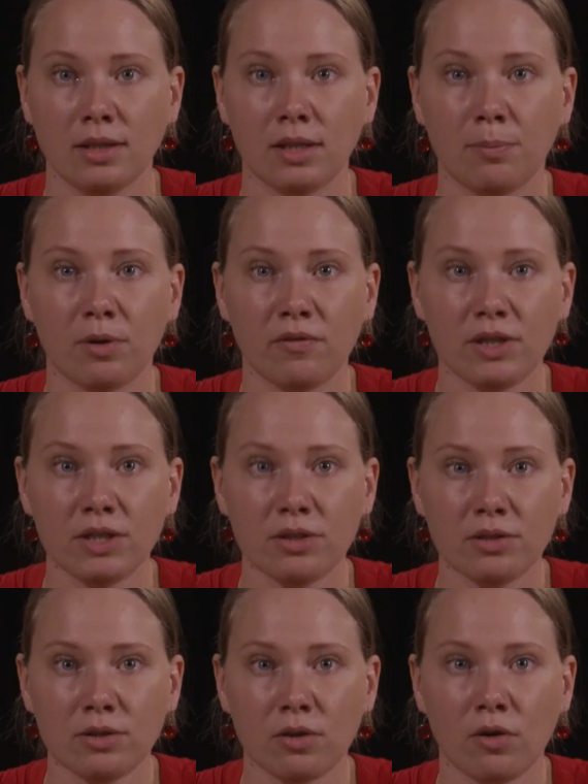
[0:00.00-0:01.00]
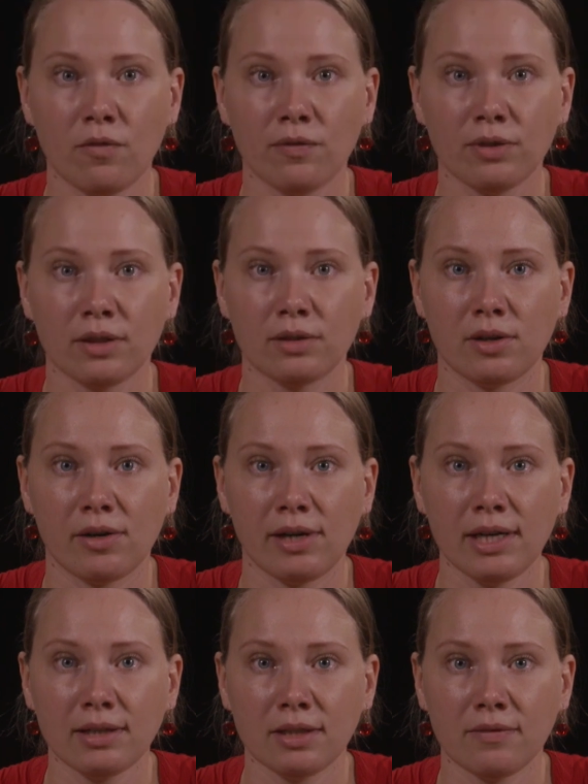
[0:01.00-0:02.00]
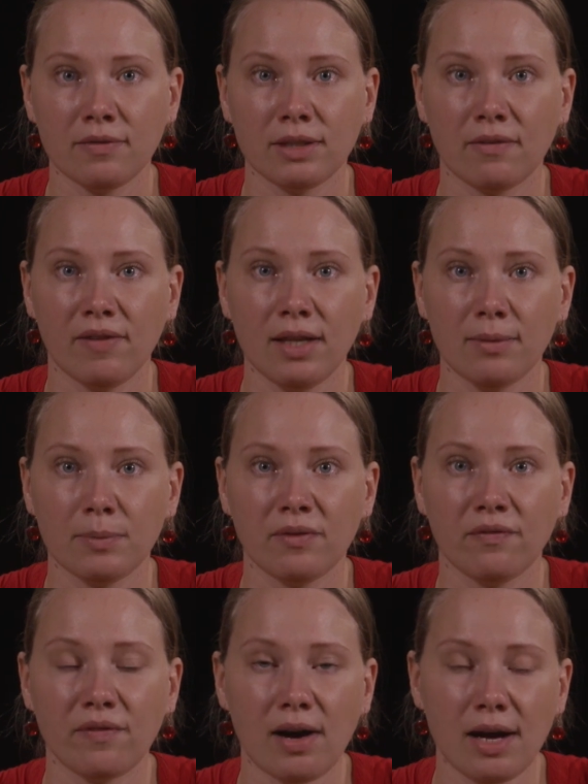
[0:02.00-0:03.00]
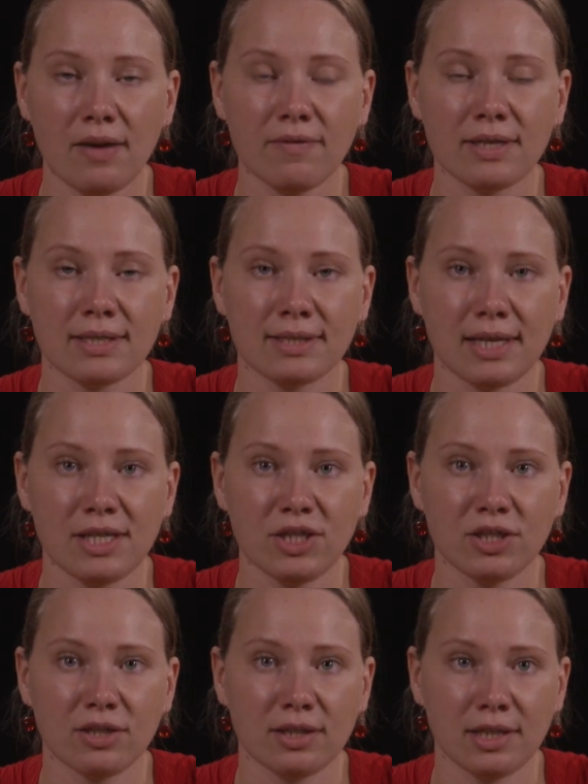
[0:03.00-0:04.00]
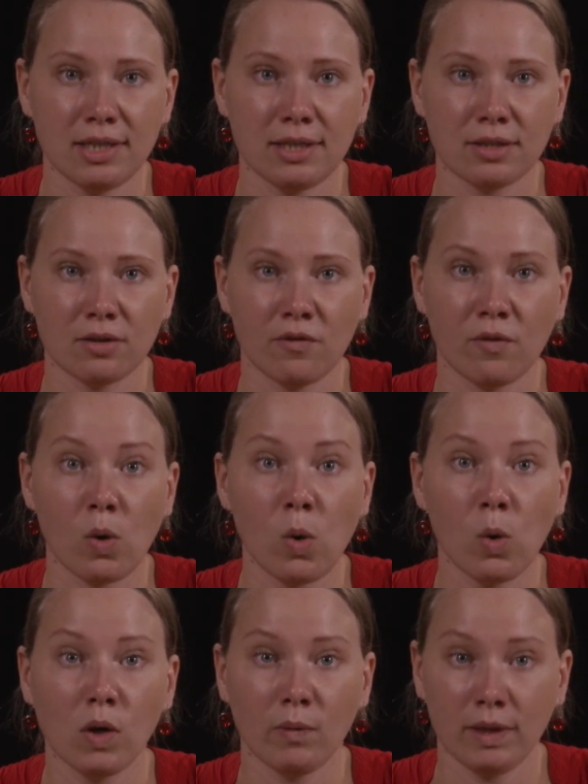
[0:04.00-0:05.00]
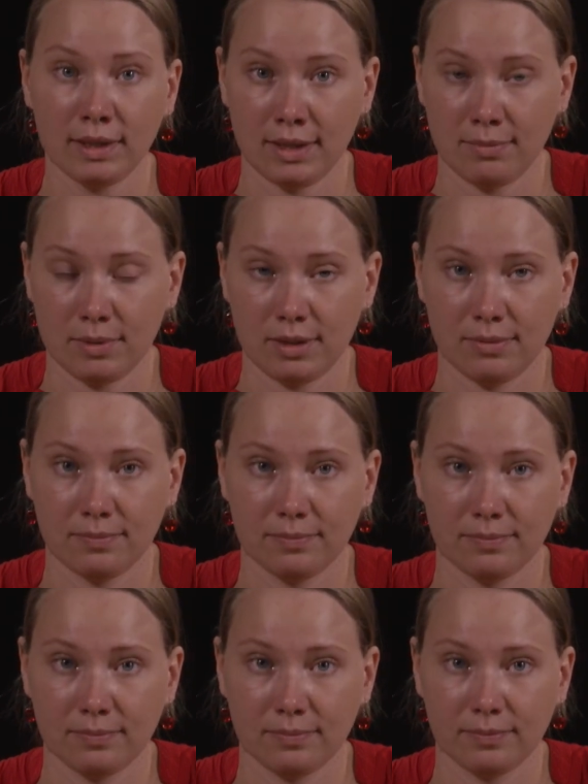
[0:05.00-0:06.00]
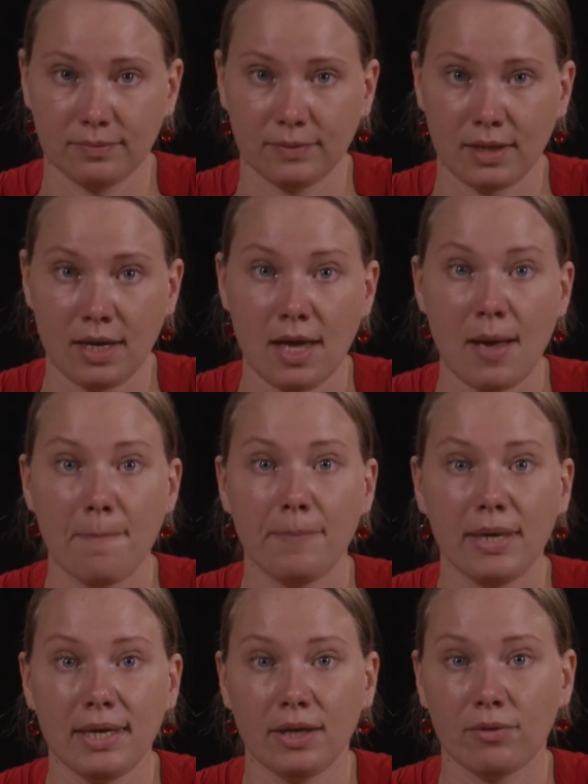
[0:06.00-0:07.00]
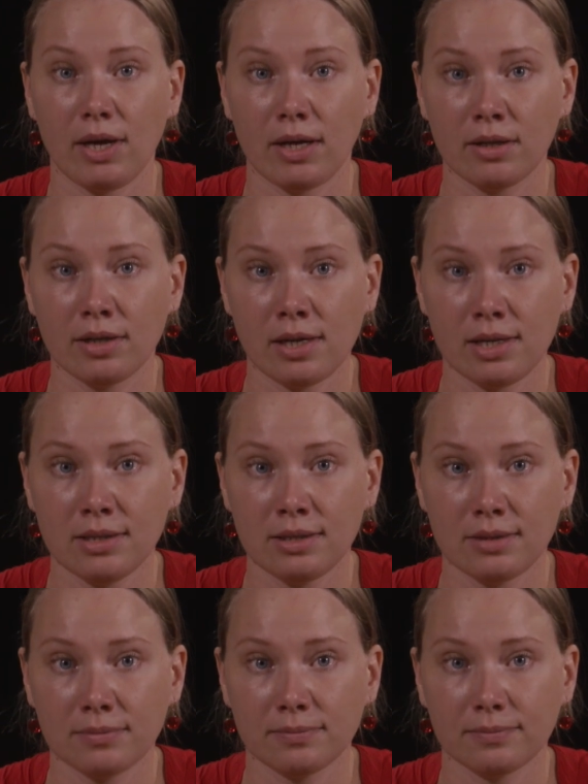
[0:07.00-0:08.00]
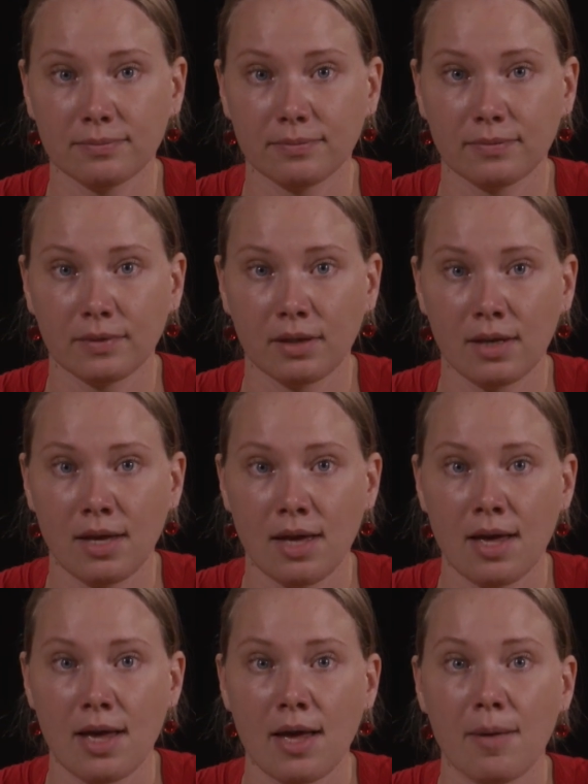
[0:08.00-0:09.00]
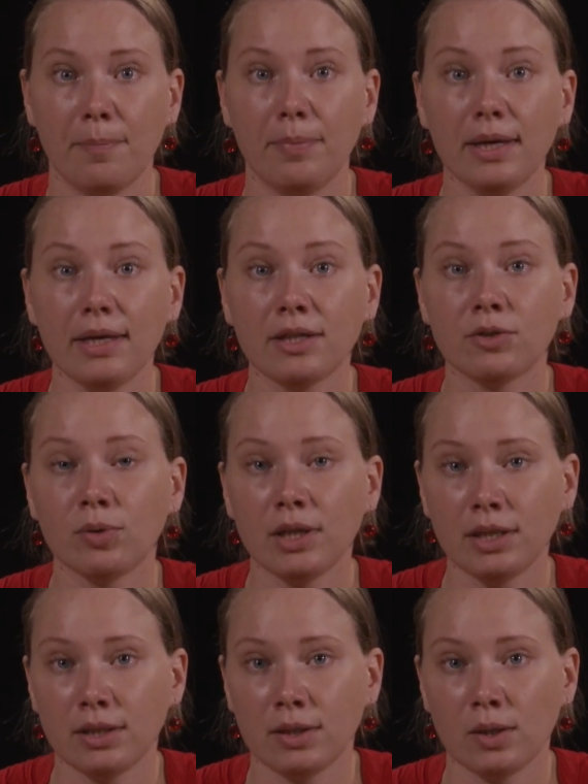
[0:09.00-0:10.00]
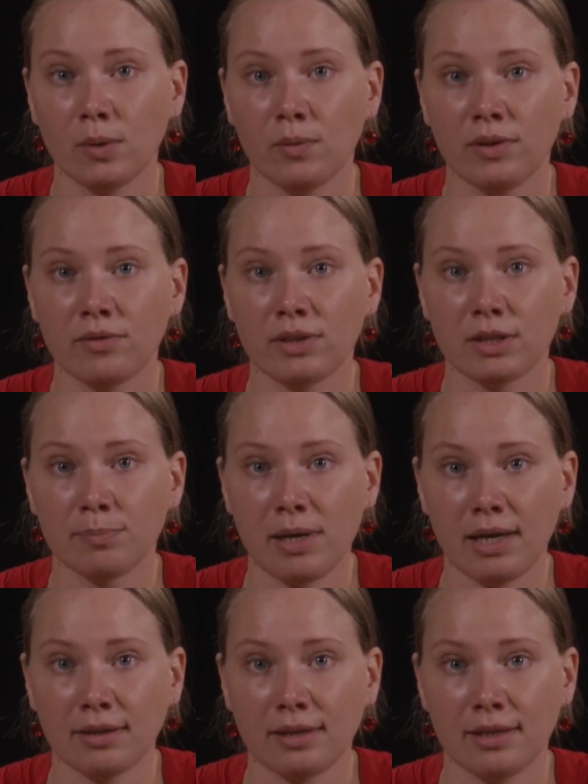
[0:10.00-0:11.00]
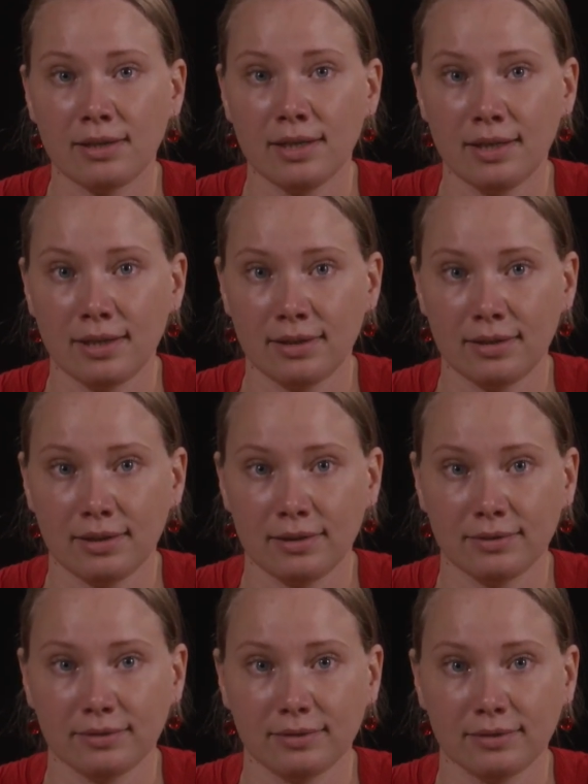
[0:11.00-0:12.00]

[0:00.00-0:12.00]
The provisions of the directive developed 5 essential needs of all victims: being recognized, being treated with respect and dignity,